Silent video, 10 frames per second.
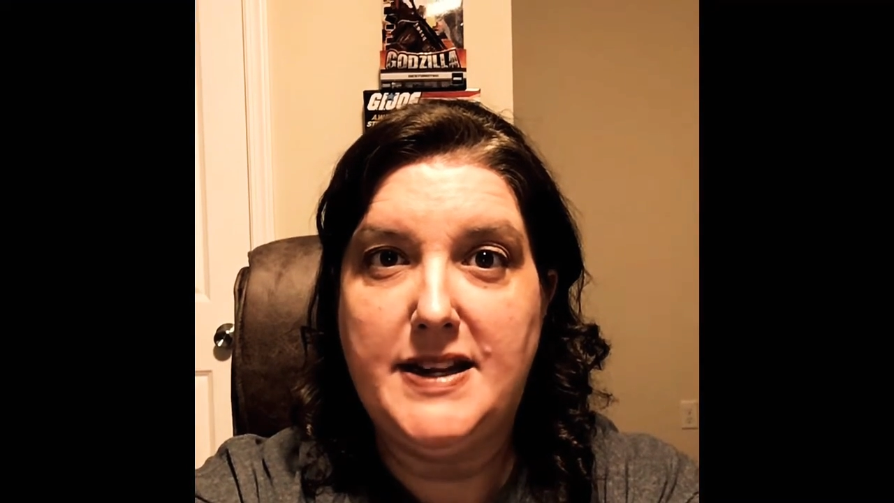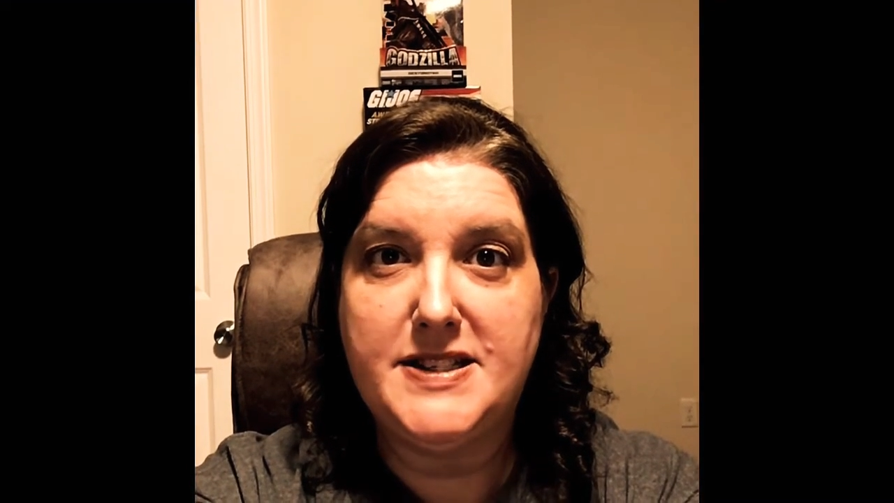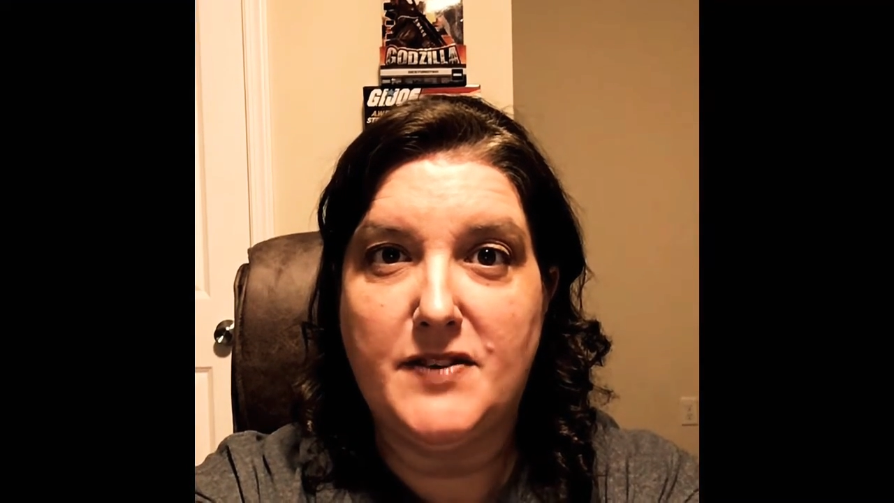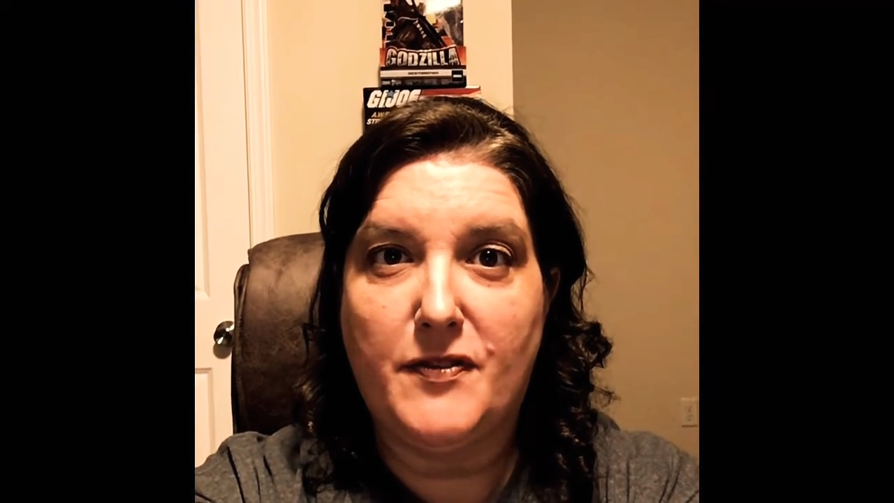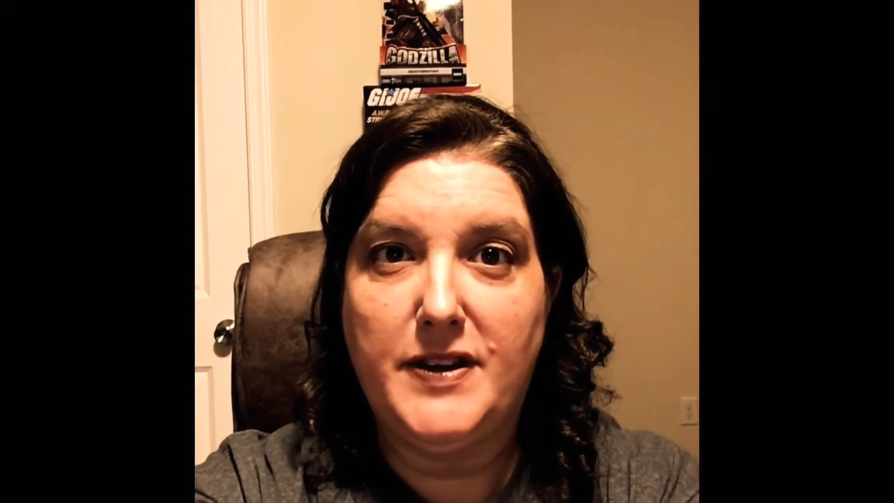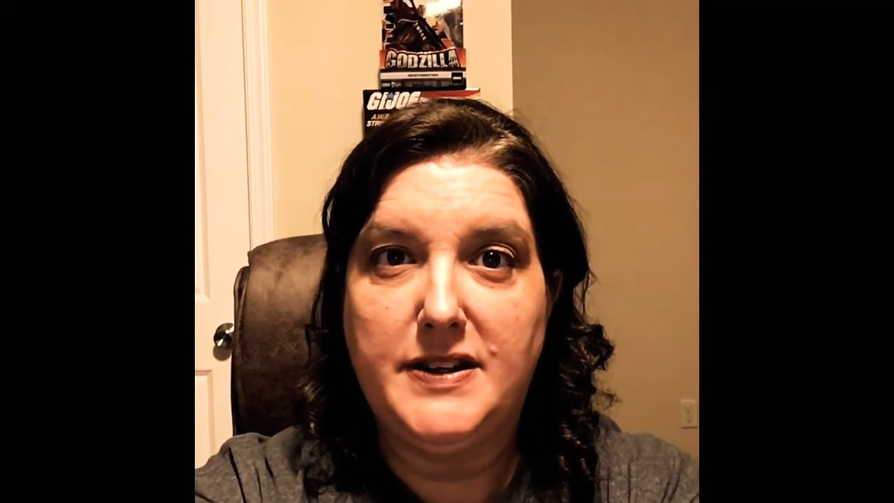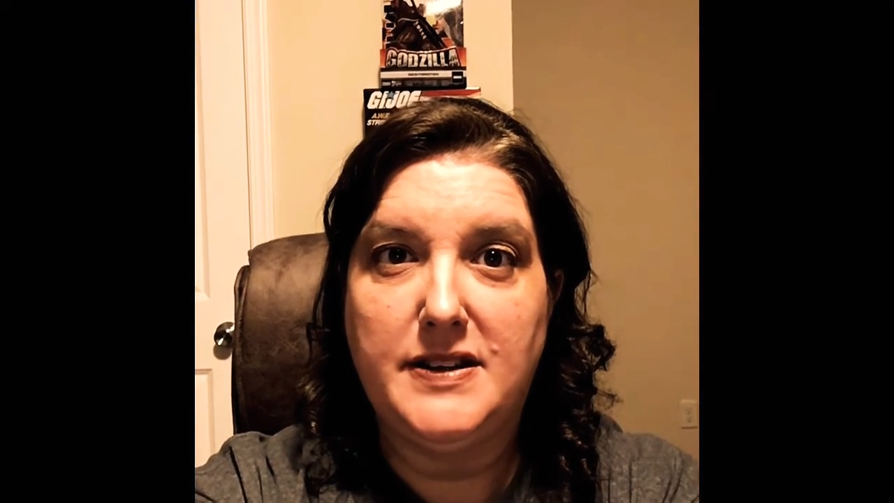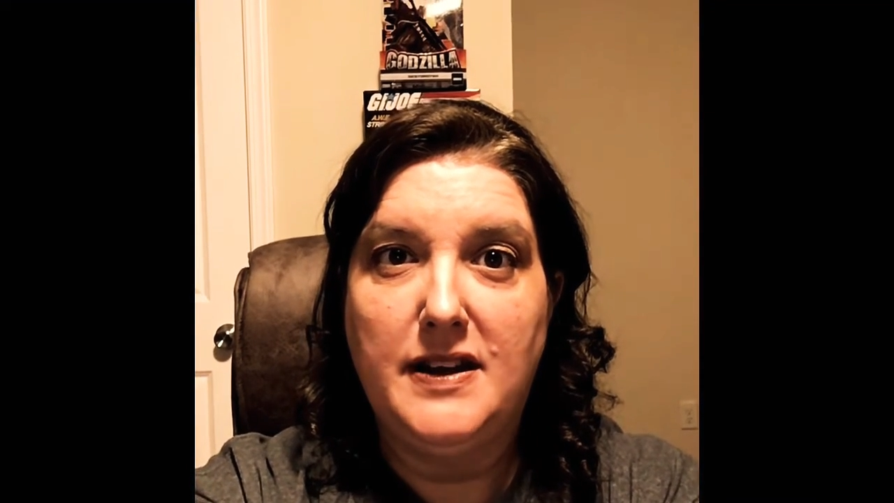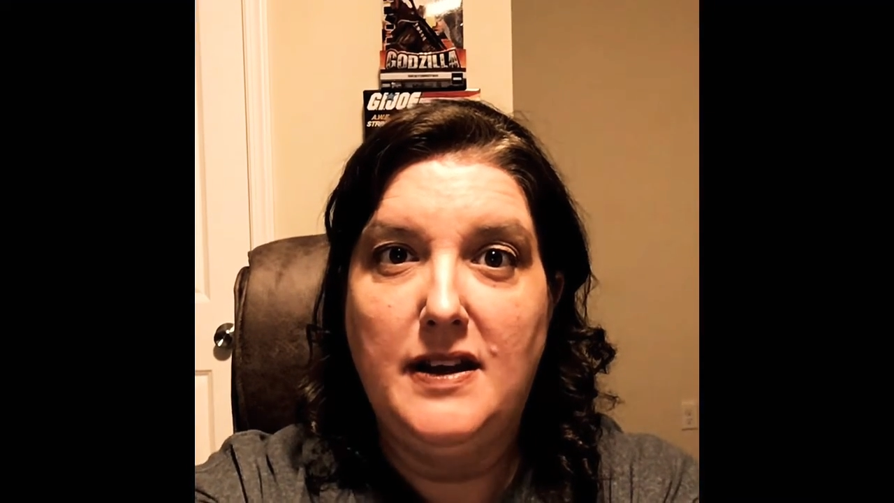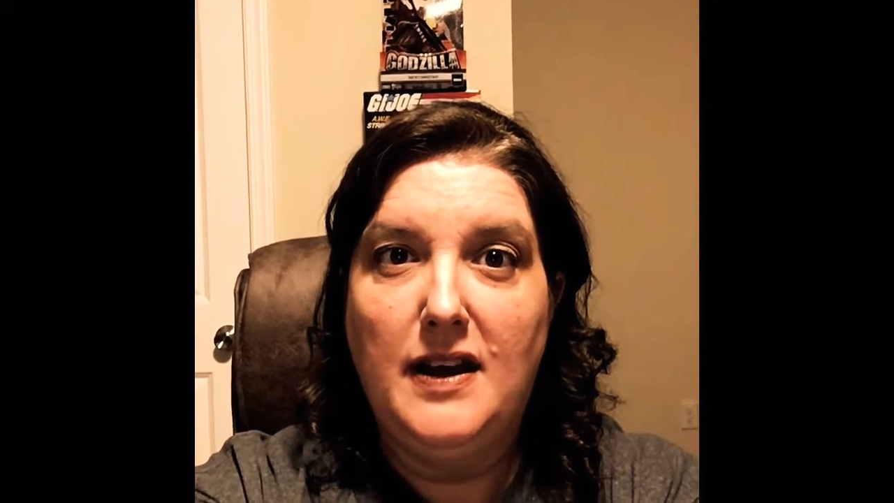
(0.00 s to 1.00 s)
different
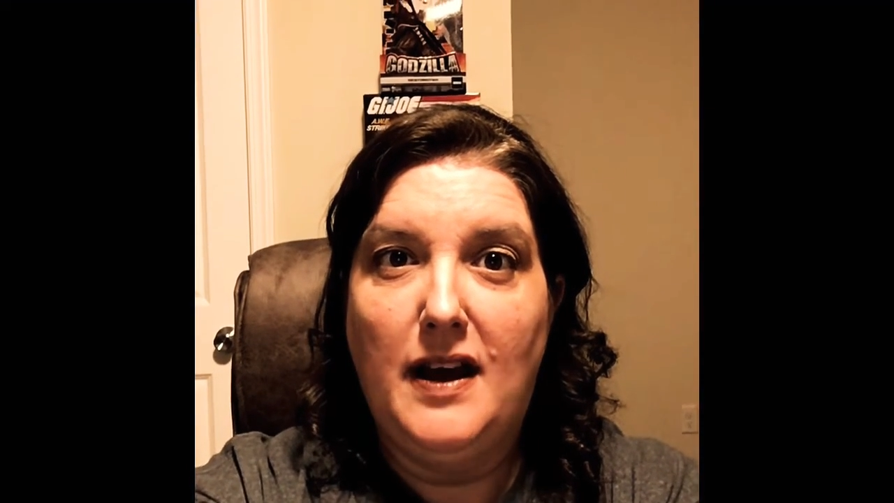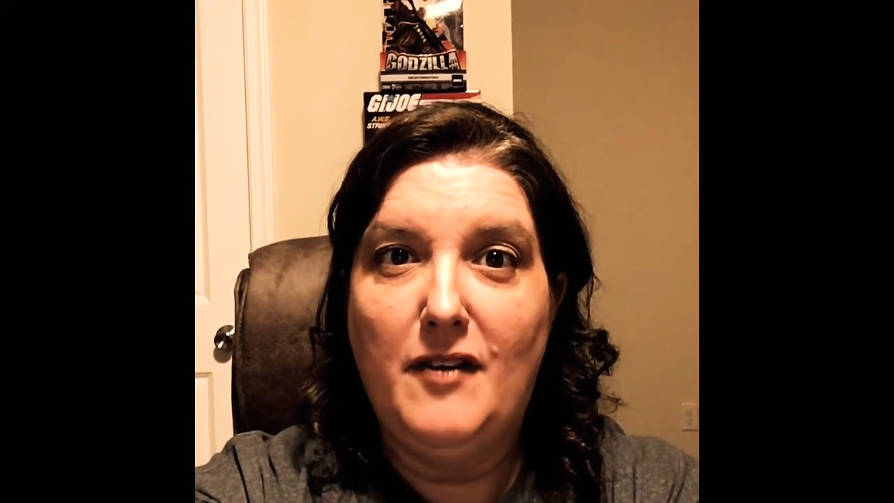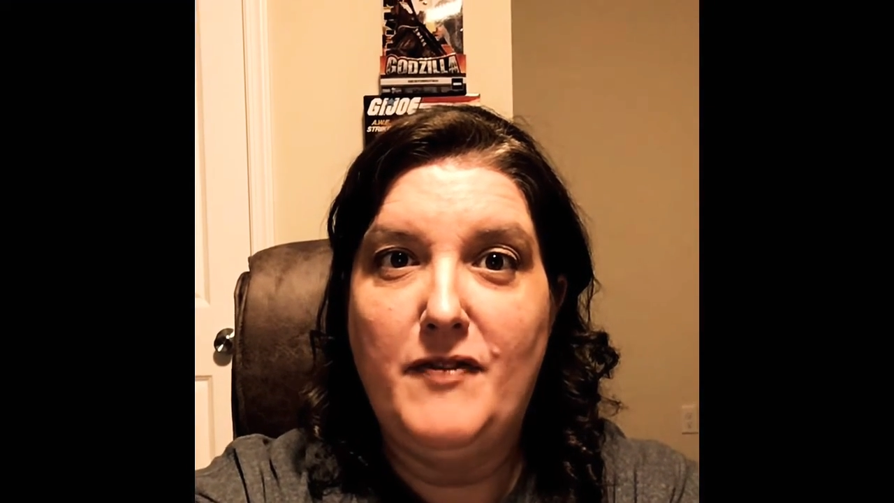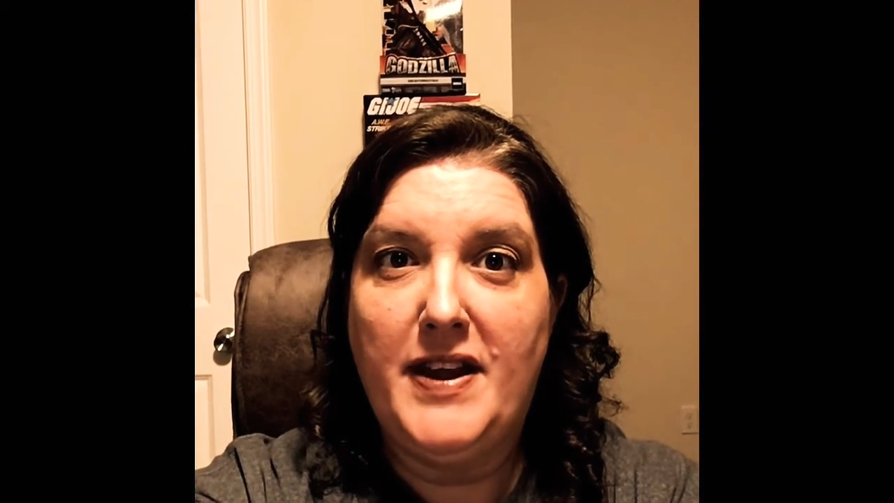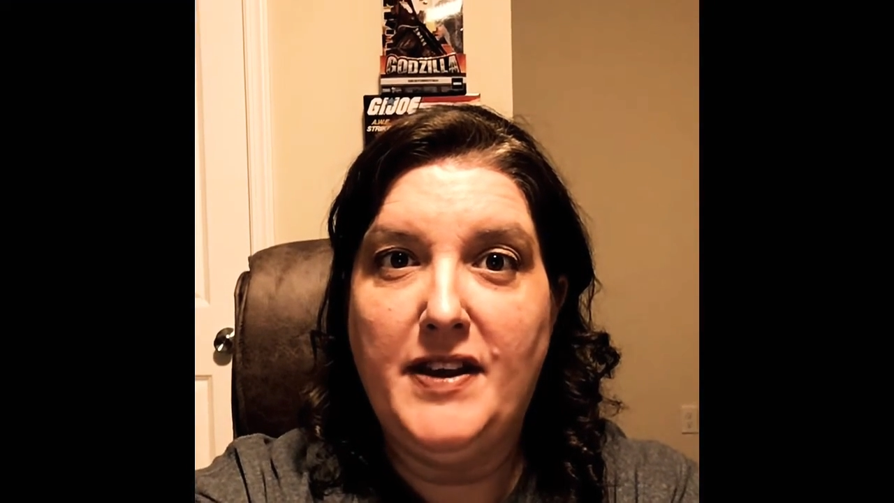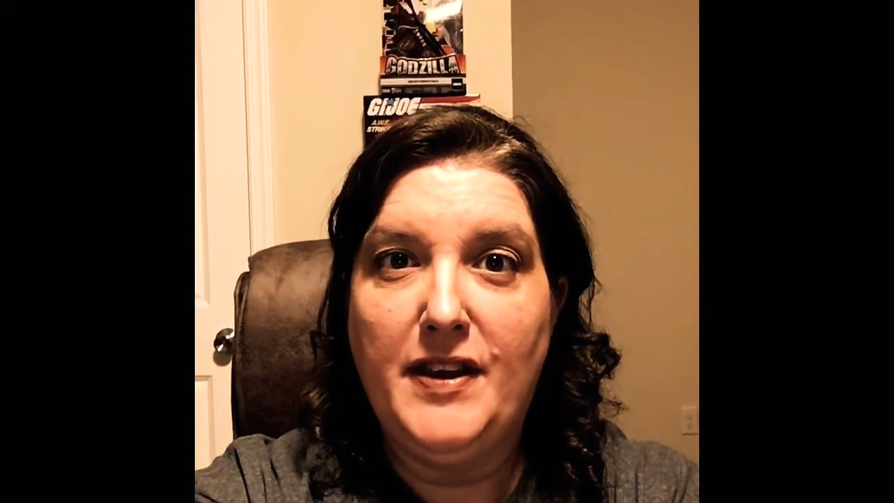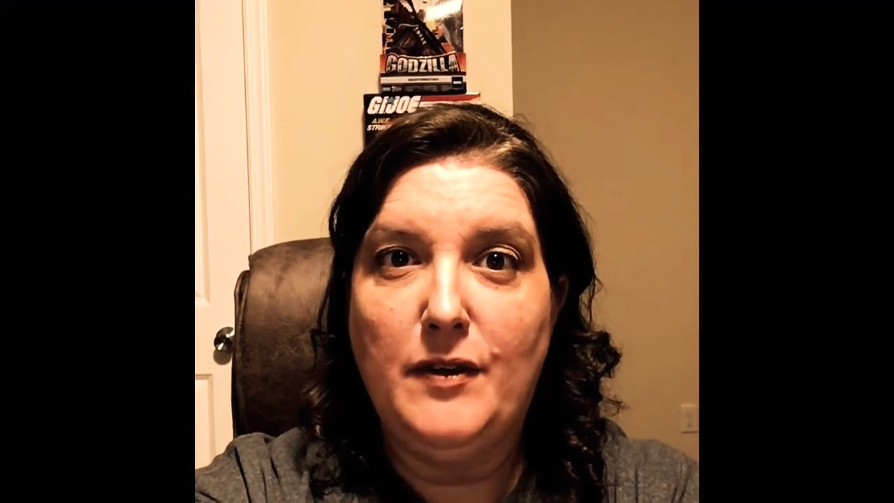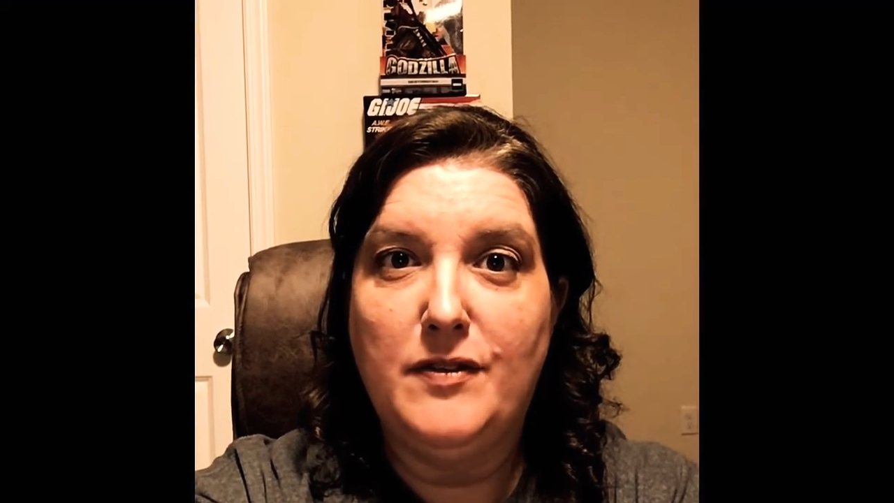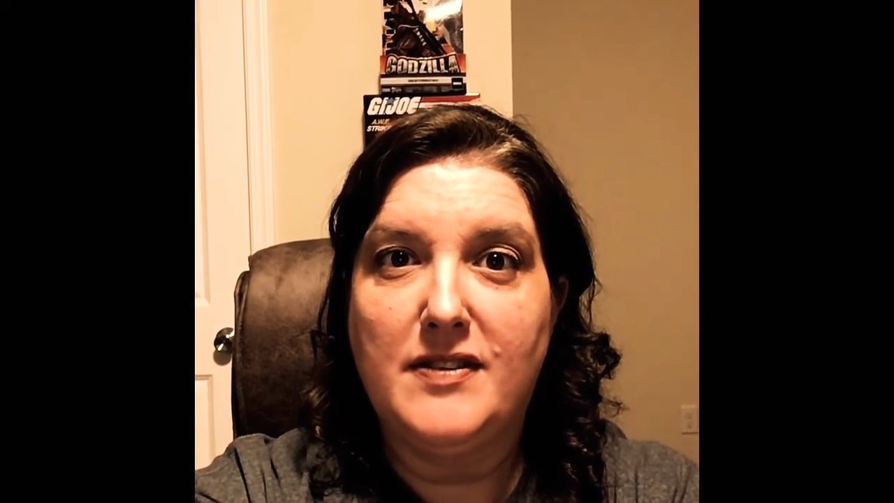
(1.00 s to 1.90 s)
venues